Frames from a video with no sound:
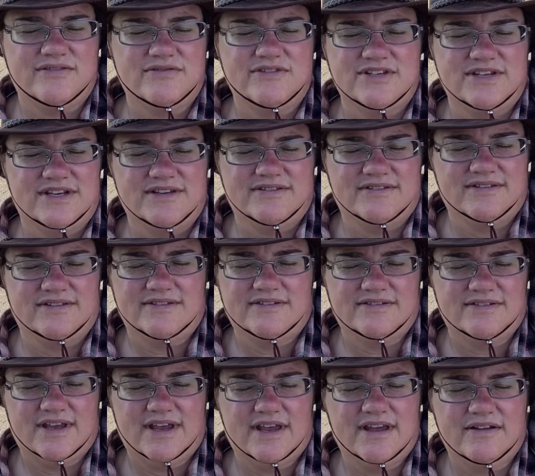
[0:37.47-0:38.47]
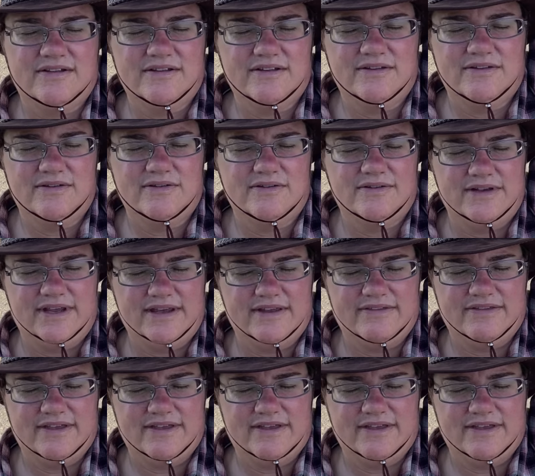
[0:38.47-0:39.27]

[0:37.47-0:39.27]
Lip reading: Jesus. Hallelujah.